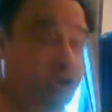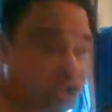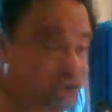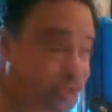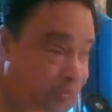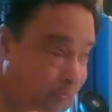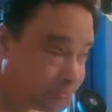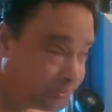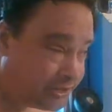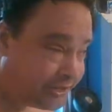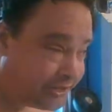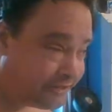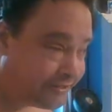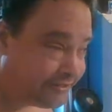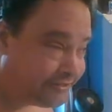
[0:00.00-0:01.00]
to do.
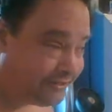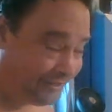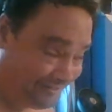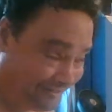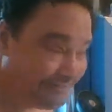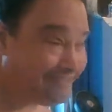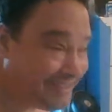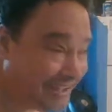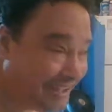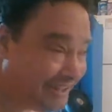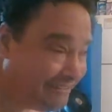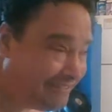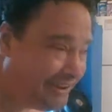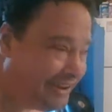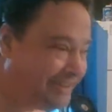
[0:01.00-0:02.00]
Right?
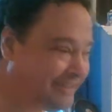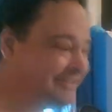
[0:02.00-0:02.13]
Understand?